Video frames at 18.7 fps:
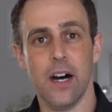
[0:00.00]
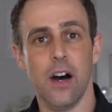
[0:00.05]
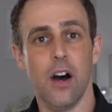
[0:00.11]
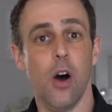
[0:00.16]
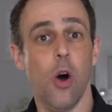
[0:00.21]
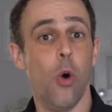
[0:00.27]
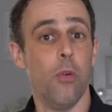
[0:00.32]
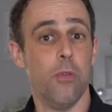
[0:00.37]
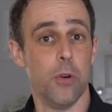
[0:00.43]

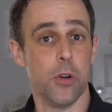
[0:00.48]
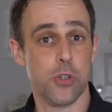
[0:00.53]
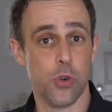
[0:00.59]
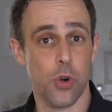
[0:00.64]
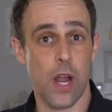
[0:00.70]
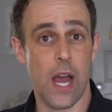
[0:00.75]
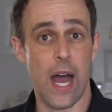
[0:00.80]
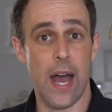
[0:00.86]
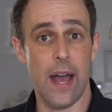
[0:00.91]
uh,
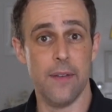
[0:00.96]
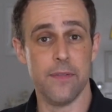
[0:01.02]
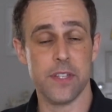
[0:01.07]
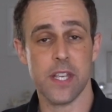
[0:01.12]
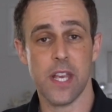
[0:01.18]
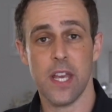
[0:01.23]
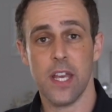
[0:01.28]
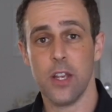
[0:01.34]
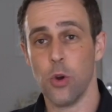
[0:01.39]

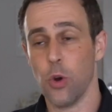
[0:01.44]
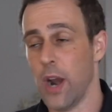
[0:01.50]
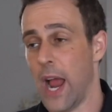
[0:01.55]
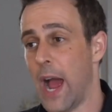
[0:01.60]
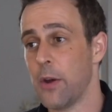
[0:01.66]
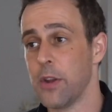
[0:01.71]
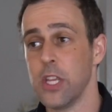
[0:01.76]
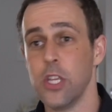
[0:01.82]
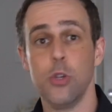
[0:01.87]
overdrives or
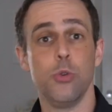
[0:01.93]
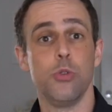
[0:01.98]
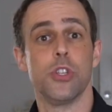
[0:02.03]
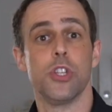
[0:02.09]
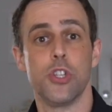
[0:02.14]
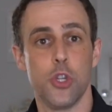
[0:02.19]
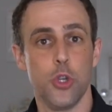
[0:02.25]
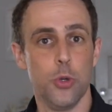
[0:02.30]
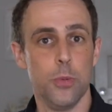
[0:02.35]
how to
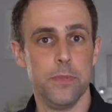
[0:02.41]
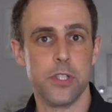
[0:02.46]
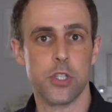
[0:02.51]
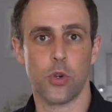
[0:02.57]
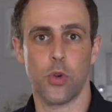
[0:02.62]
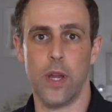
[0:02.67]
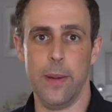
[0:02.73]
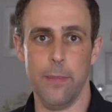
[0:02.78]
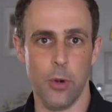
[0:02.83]
use a tube
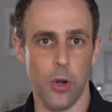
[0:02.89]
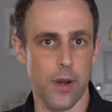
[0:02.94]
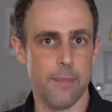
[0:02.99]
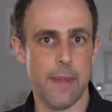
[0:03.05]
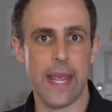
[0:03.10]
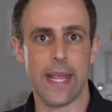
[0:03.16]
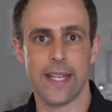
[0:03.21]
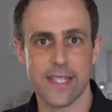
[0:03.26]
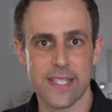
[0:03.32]
screamer
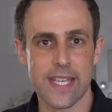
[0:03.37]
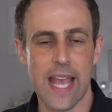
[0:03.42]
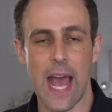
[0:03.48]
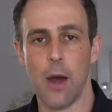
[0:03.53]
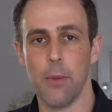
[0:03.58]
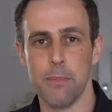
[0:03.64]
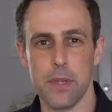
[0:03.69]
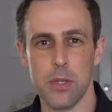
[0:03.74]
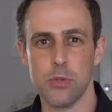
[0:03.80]
and make it
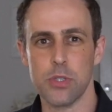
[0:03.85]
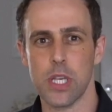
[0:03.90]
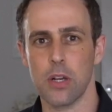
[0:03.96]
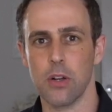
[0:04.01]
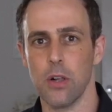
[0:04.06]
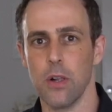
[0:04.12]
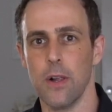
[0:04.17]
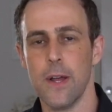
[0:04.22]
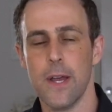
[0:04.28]
sound
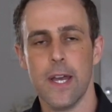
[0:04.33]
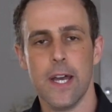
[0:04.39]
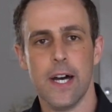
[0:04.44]
musical.